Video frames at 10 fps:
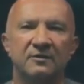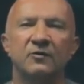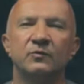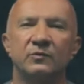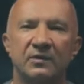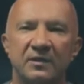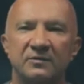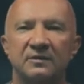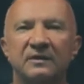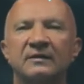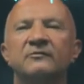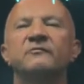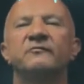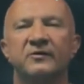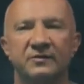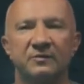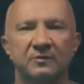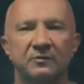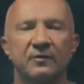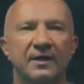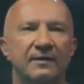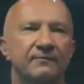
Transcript: computation in a reversible way.